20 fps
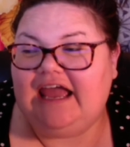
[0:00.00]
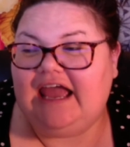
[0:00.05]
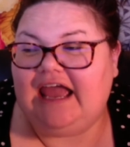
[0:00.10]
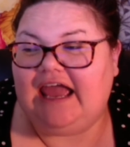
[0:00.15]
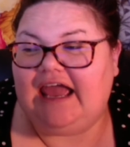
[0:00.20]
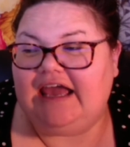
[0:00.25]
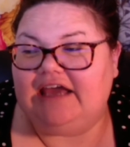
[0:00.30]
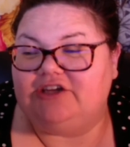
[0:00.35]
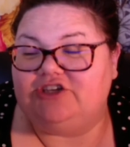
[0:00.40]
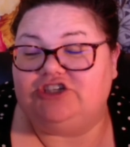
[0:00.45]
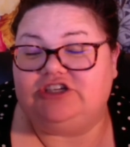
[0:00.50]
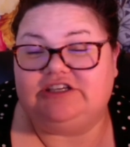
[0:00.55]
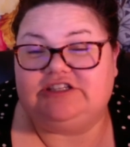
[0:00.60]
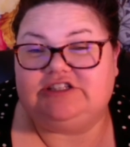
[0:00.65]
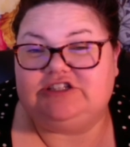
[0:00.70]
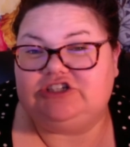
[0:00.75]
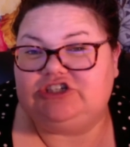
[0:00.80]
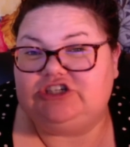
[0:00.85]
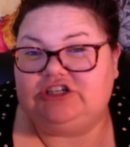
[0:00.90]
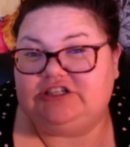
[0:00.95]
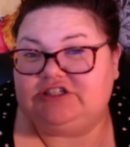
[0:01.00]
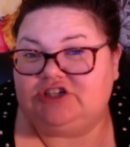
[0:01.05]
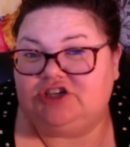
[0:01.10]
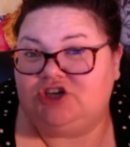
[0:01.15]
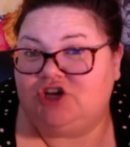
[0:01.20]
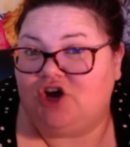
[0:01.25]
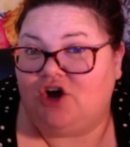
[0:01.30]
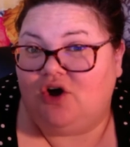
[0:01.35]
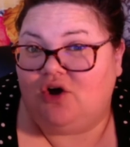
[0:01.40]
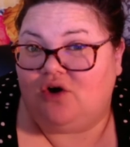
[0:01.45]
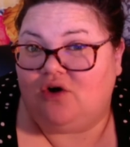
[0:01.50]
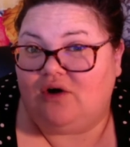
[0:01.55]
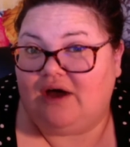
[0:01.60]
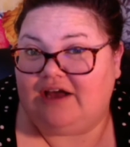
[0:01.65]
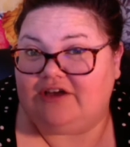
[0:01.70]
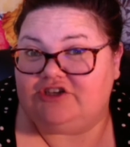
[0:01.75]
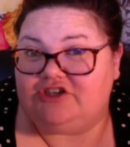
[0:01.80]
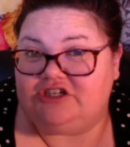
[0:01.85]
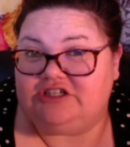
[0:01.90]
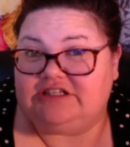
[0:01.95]
And she doesn't know
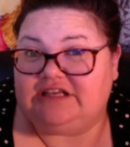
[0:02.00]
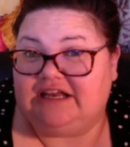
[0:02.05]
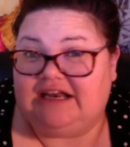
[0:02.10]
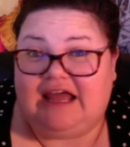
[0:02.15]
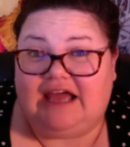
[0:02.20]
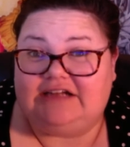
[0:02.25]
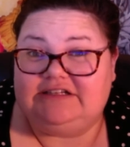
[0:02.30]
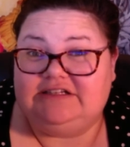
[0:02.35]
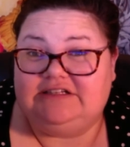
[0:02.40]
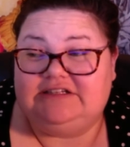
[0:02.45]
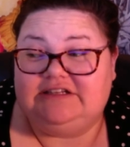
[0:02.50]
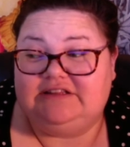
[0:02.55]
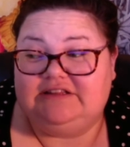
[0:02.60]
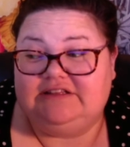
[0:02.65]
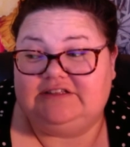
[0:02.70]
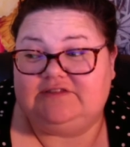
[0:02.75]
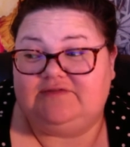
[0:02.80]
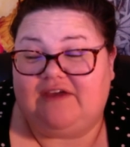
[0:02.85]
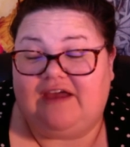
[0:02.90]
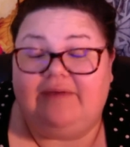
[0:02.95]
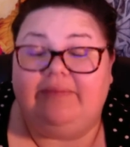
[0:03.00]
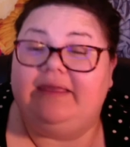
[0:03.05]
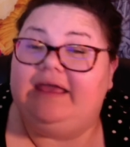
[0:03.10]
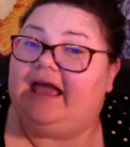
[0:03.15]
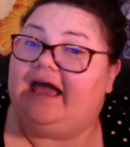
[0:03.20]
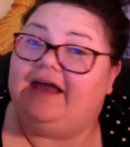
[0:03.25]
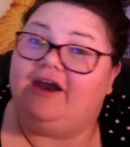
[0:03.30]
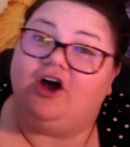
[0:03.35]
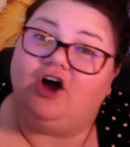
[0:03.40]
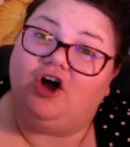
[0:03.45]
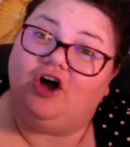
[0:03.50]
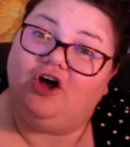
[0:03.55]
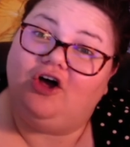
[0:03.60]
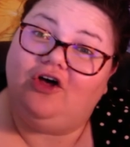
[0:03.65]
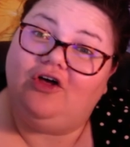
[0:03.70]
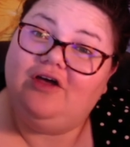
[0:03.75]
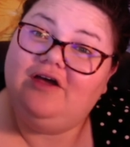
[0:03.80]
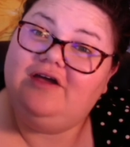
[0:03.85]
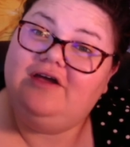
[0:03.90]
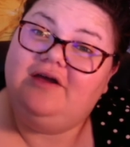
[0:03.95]
how she's connected to this family at
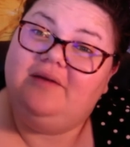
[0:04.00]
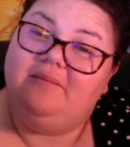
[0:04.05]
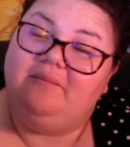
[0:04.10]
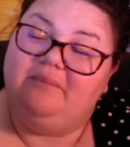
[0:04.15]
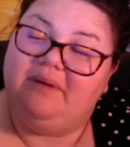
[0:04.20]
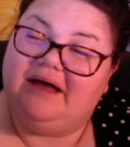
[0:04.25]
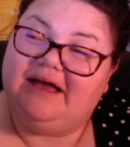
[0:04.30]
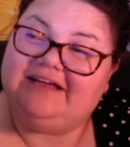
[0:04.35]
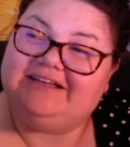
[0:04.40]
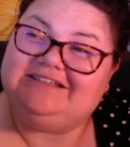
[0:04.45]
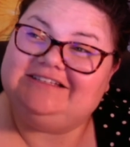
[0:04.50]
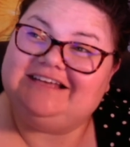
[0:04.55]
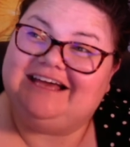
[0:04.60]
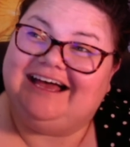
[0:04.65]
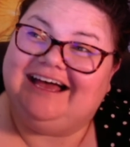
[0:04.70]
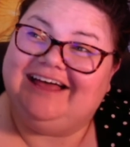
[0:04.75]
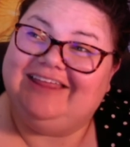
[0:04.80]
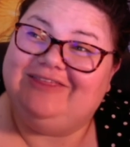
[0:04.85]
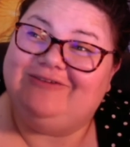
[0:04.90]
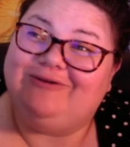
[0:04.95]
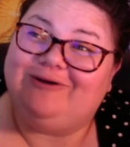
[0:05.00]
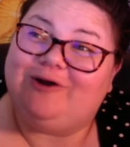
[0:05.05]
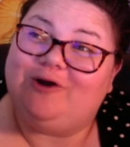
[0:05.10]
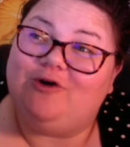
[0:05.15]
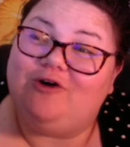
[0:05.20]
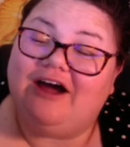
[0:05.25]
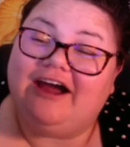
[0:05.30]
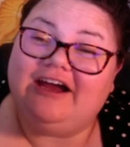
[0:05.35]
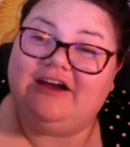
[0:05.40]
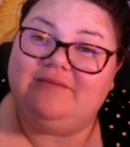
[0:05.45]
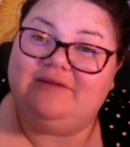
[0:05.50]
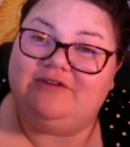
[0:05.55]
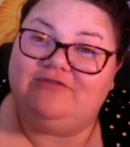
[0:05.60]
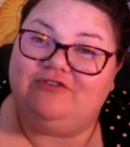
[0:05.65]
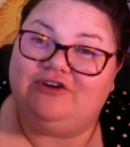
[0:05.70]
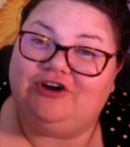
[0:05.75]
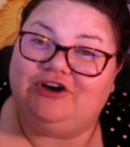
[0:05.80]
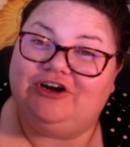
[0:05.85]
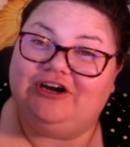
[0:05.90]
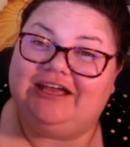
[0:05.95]
all. But the requirement
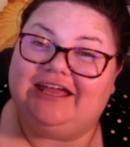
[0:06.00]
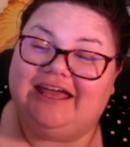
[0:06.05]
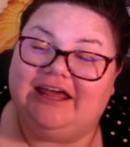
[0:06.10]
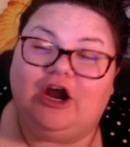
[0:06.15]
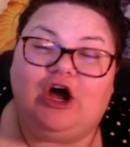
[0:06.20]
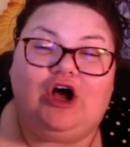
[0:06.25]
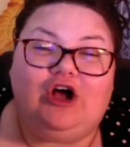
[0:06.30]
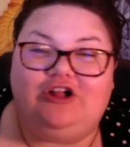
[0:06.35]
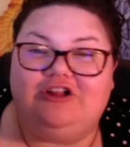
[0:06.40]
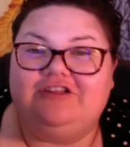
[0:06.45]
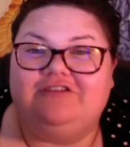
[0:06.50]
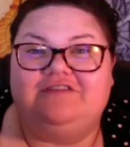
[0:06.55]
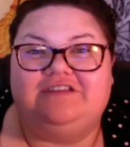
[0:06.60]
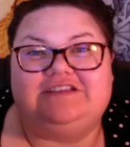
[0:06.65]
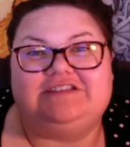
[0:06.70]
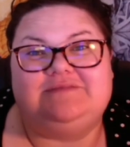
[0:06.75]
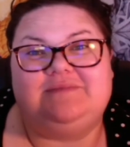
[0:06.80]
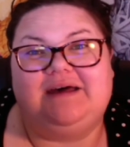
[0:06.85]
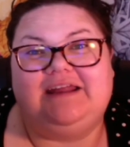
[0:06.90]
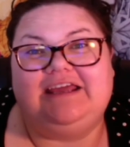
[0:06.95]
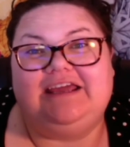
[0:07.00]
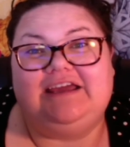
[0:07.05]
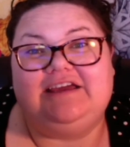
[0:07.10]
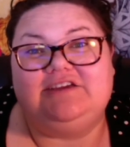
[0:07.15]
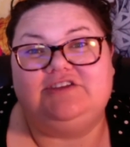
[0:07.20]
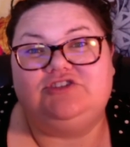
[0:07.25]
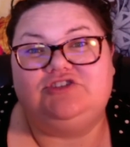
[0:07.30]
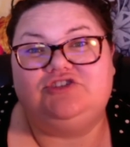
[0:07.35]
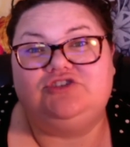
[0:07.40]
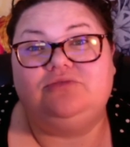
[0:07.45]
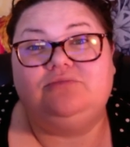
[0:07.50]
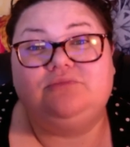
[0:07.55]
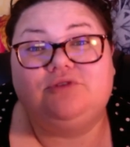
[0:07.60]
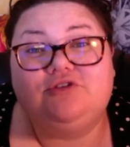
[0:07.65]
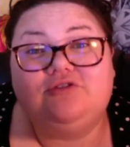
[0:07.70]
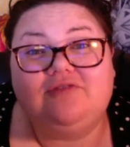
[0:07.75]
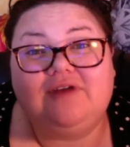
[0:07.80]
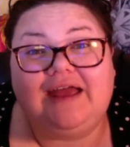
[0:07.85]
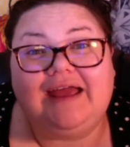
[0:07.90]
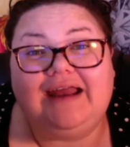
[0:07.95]
for her to get all of this money is to
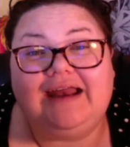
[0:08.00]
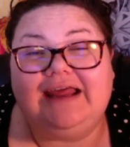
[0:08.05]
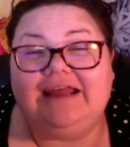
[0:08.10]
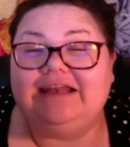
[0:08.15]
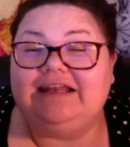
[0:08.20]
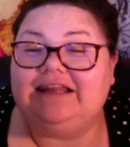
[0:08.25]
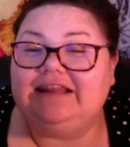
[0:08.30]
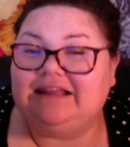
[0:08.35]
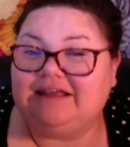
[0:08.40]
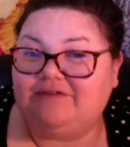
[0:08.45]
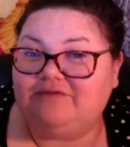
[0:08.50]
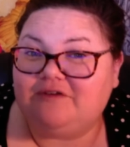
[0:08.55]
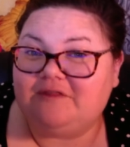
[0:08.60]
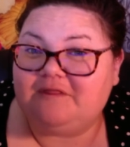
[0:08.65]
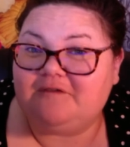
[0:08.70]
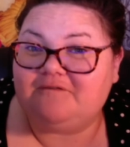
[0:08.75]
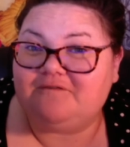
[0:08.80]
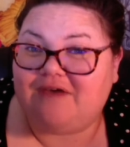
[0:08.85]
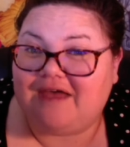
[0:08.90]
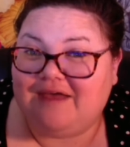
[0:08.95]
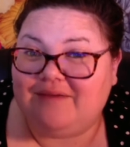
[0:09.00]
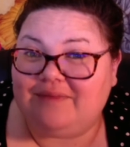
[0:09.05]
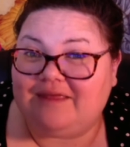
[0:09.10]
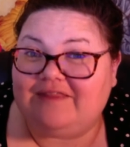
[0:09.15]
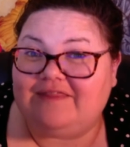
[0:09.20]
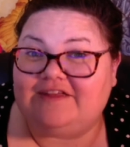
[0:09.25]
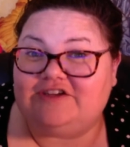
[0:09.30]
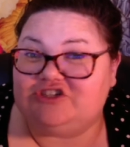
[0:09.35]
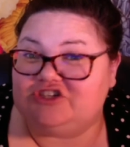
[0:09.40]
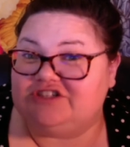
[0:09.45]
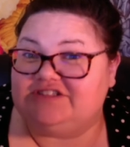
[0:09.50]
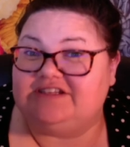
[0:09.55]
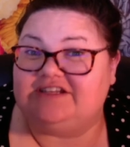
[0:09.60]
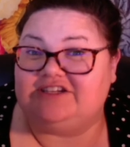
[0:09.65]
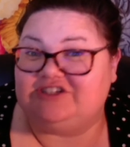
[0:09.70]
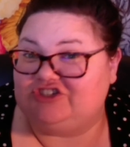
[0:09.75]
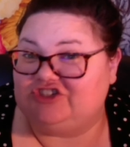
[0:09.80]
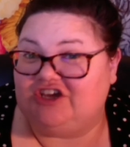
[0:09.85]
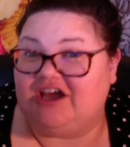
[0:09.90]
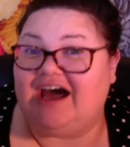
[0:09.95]
move in and live with the family that just
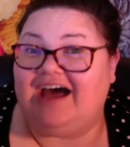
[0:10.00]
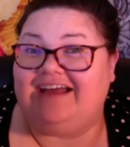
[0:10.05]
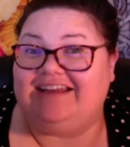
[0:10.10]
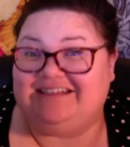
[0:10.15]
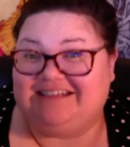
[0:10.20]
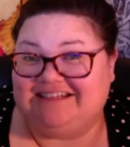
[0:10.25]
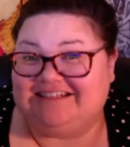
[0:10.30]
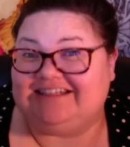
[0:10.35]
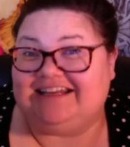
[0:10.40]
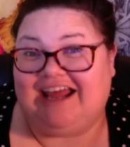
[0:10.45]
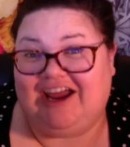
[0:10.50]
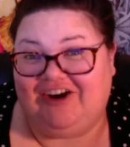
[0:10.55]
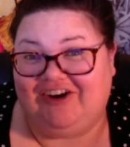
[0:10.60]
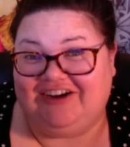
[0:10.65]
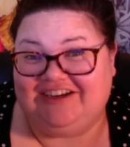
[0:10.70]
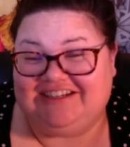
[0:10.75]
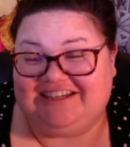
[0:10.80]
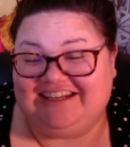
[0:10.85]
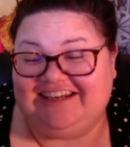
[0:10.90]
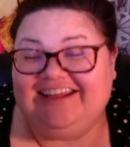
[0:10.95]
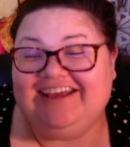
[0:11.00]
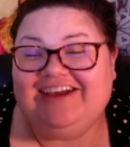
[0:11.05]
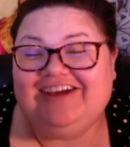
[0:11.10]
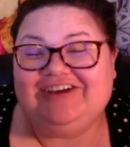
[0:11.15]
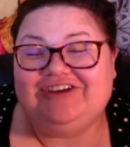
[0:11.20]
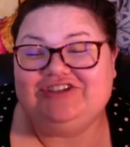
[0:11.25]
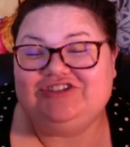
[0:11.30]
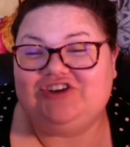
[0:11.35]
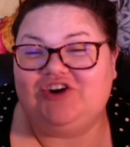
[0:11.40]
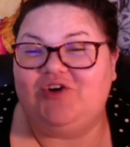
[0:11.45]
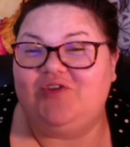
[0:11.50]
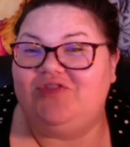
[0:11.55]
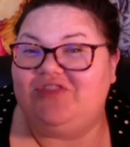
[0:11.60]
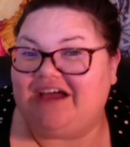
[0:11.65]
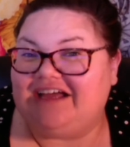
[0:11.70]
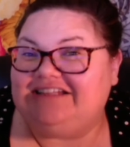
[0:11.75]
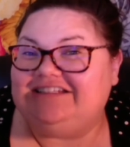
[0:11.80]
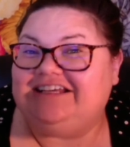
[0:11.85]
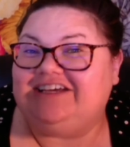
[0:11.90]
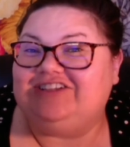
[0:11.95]
got disinherited. So
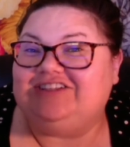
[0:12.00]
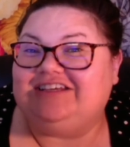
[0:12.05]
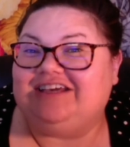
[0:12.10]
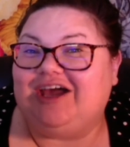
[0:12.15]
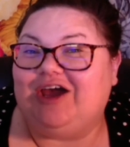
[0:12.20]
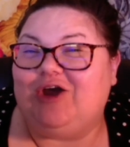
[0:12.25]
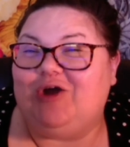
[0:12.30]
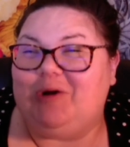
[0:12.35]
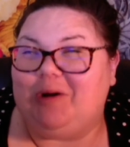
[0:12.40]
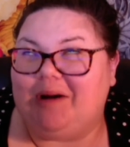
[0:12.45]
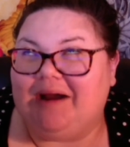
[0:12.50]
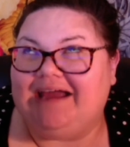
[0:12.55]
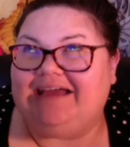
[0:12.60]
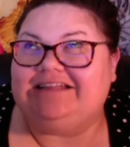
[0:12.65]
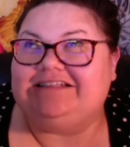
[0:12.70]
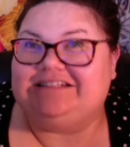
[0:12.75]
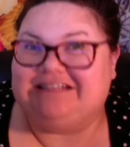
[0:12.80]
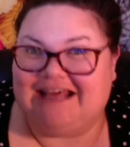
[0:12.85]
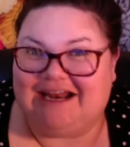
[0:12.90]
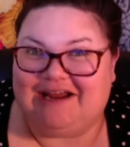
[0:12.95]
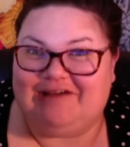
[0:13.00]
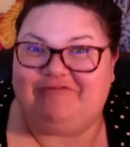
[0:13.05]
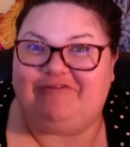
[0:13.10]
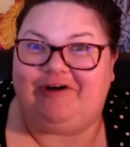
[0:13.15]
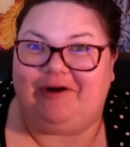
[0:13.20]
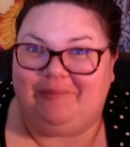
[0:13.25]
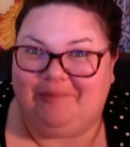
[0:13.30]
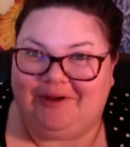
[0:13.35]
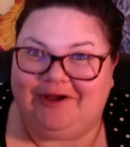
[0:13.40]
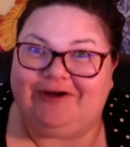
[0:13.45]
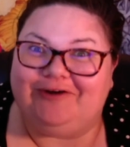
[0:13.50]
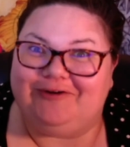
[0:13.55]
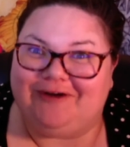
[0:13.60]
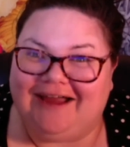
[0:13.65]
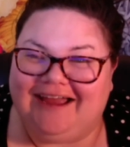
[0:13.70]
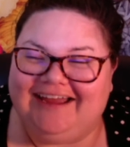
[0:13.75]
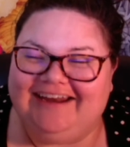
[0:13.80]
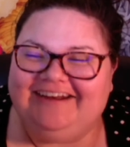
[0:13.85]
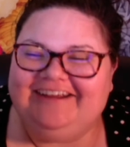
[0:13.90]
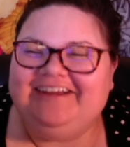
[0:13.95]
that sounds like a great setup for a book,
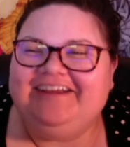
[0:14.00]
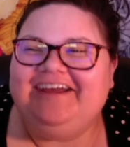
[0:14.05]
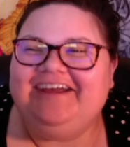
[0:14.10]
right?